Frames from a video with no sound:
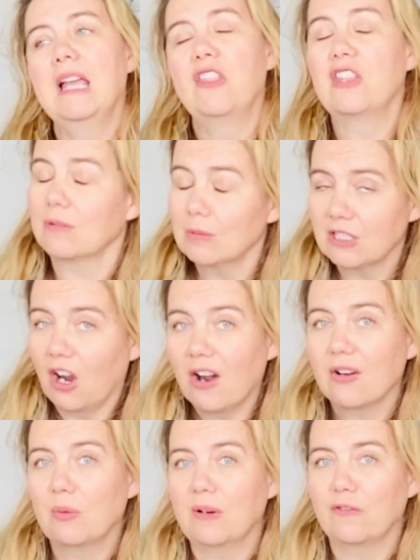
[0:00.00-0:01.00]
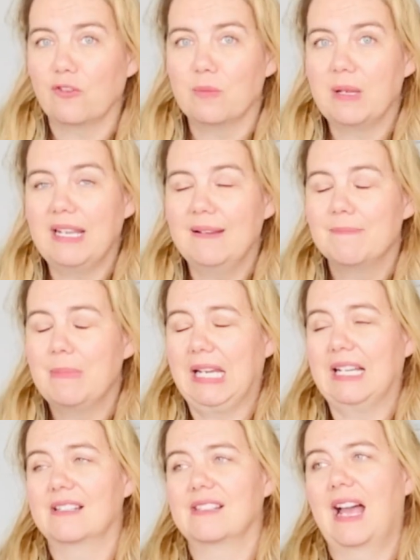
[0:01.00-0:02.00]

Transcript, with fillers: This one's a hard one for me because